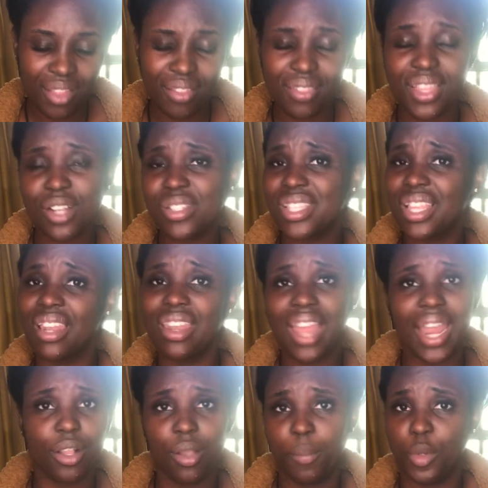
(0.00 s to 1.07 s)
there's a lot
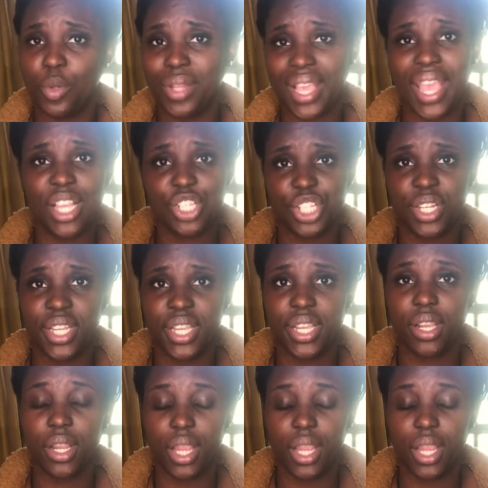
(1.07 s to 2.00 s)
of communication here.